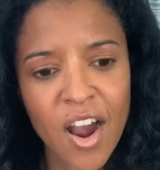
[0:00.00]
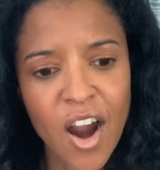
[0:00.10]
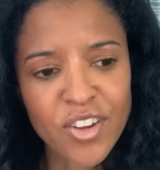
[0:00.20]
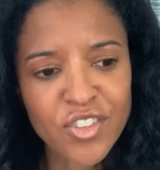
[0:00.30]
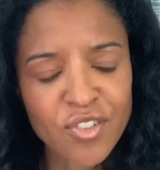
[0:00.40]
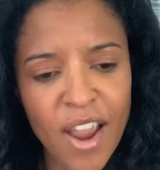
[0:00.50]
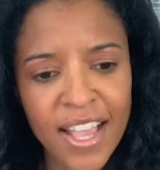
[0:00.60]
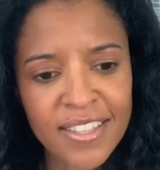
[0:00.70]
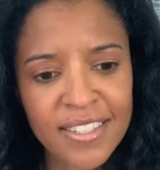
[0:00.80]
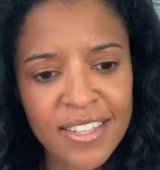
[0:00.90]
Our
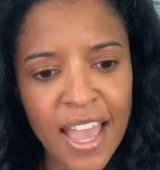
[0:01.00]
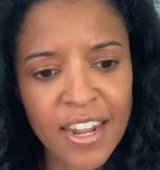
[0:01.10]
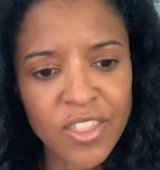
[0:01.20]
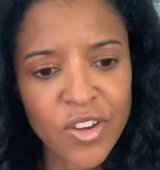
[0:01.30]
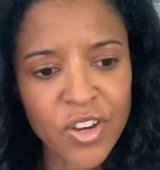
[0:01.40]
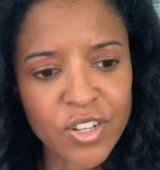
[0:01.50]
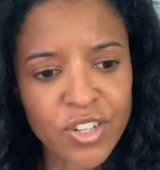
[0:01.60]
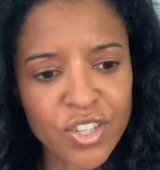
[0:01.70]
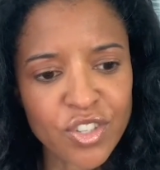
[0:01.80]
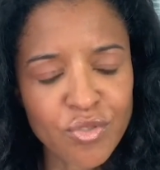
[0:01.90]
strengths can either
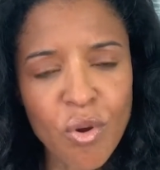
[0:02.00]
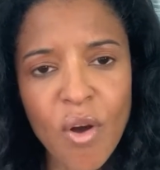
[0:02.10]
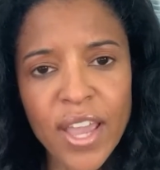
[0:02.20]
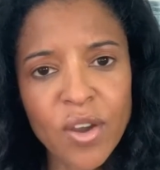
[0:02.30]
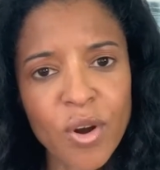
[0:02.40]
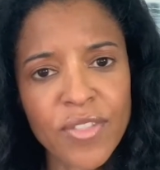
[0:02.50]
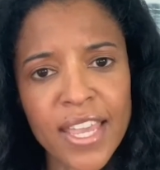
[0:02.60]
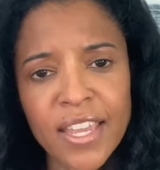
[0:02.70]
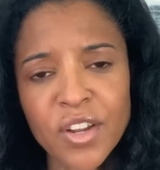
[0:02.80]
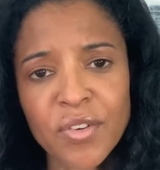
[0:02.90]
destroy or
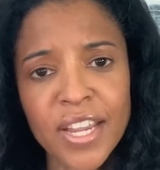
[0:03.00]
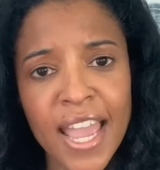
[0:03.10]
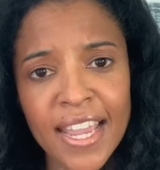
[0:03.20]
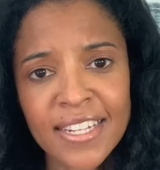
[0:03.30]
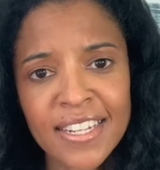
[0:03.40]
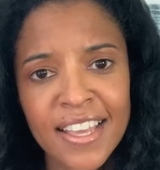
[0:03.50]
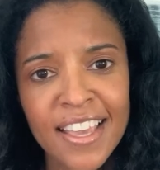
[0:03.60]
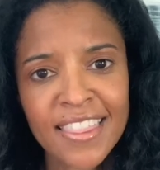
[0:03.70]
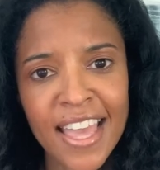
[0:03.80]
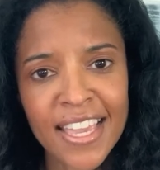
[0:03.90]
they can create.
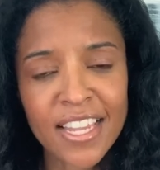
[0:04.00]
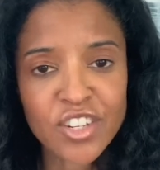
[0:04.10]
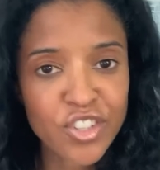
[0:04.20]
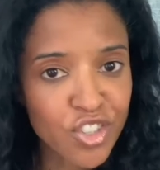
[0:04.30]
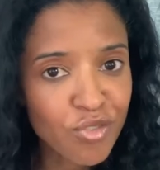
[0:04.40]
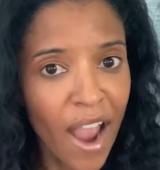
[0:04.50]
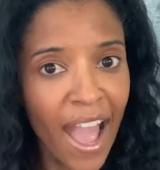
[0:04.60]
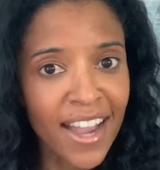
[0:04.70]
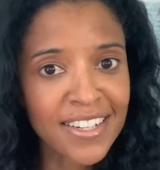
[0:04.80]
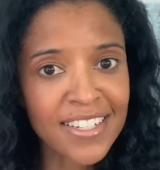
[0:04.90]
They can
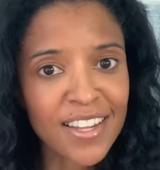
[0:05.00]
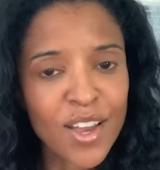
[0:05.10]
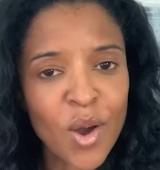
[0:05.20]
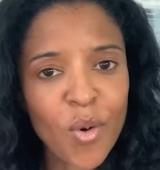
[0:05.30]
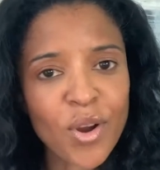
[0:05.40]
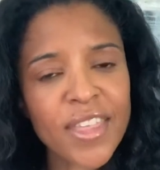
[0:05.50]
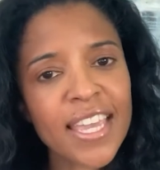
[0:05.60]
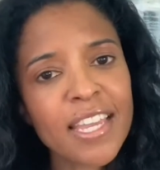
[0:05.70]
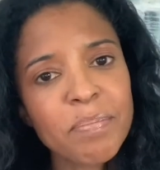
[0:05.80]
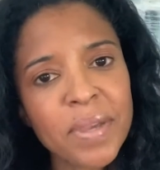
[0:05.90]
distract or they
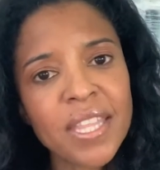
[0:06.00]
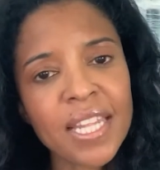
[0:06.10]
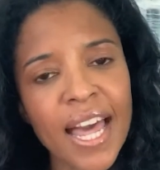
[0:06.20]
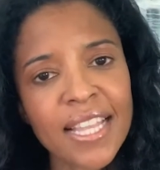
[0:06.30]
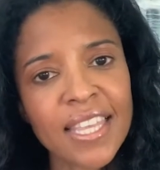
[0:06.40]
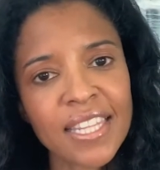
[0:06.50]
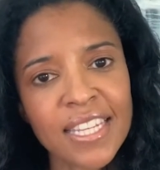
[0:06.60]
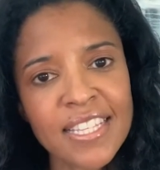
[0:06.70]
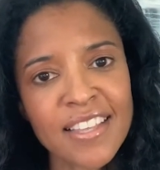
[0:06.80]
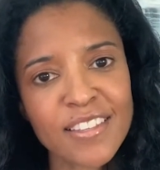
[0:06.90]
can be the light that
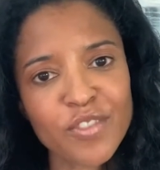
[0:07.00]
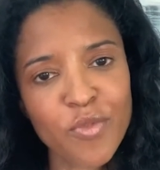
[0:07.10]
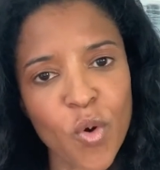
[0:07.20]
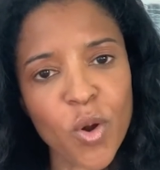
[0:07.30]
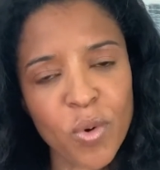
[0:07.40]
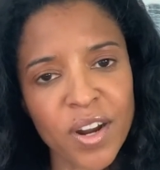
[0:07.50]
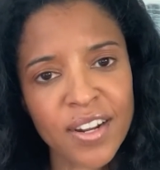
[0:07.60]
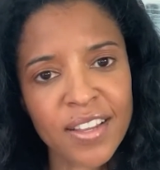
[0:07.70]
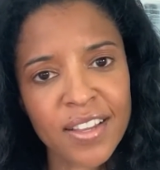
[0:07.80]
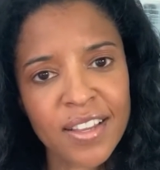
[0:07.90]
leads us forward.